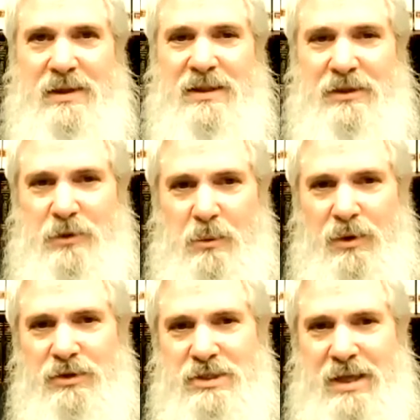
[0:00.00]
that the
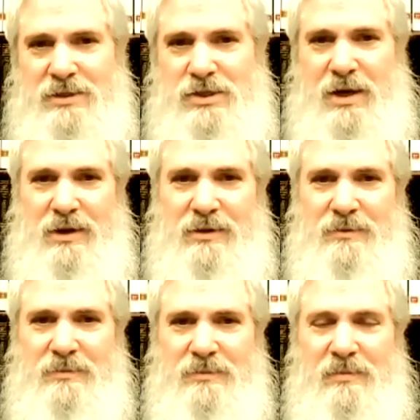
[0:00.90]
world is not a jungle,
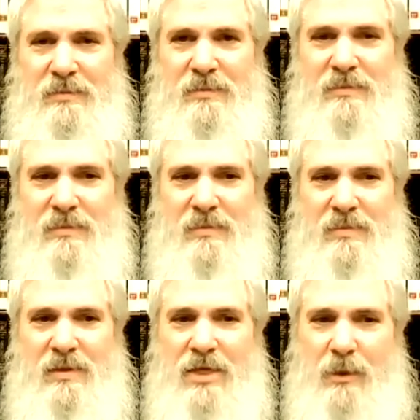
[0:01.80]

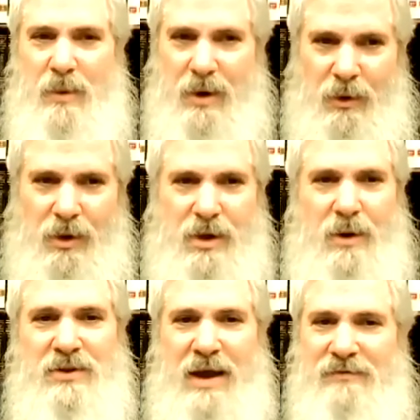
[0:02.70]
and that we're all going to have